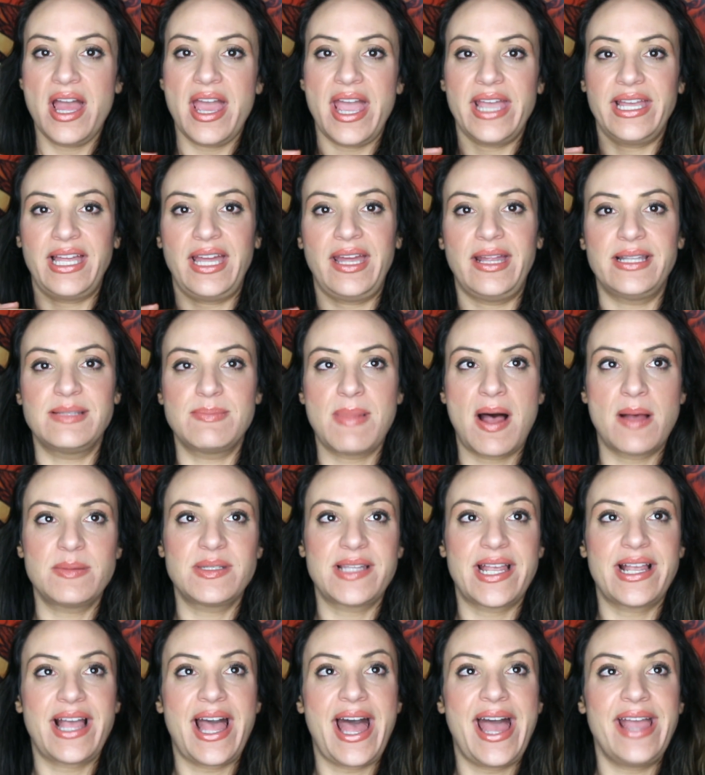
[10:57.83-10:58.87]
And Kaitlin's mom's
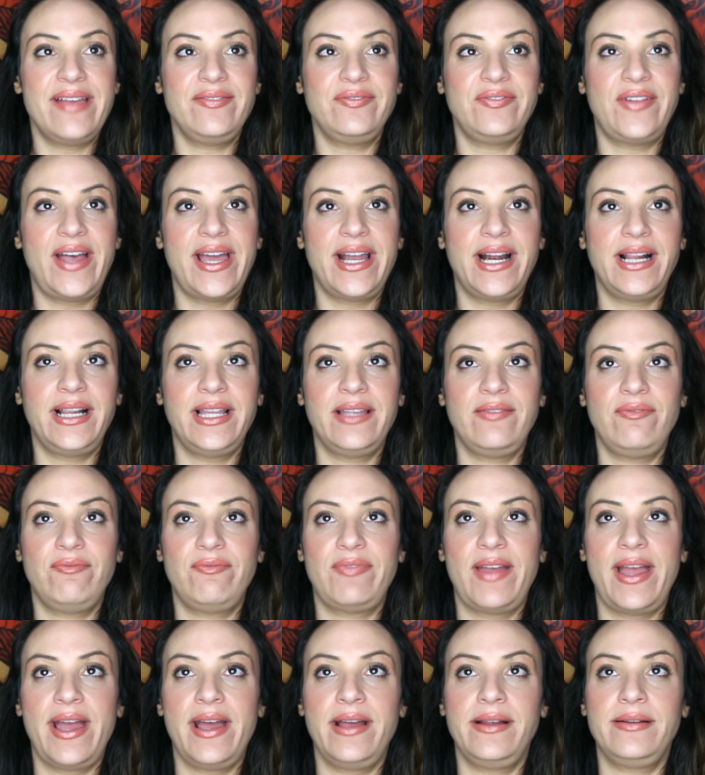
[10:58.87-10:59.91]
like, I finally
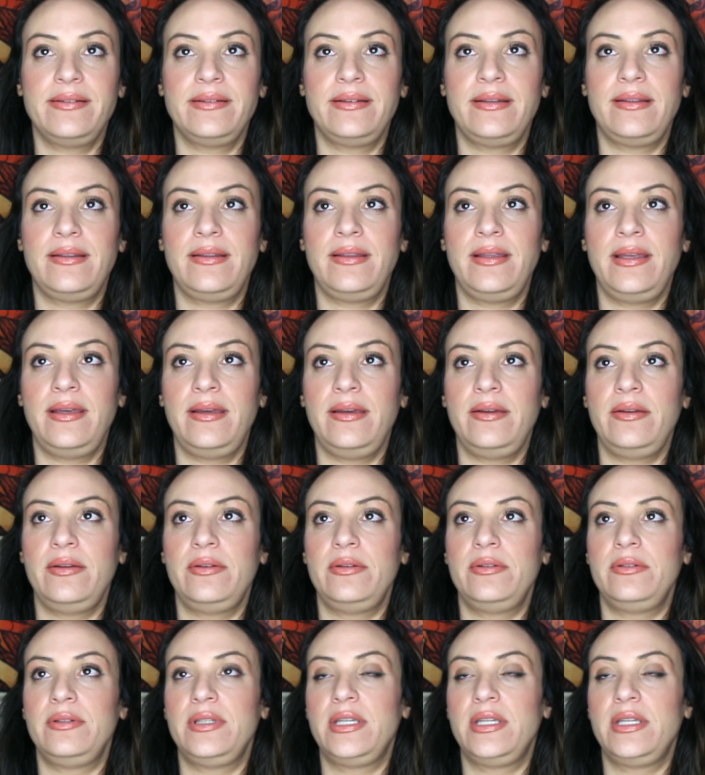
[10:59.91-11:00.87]
found you.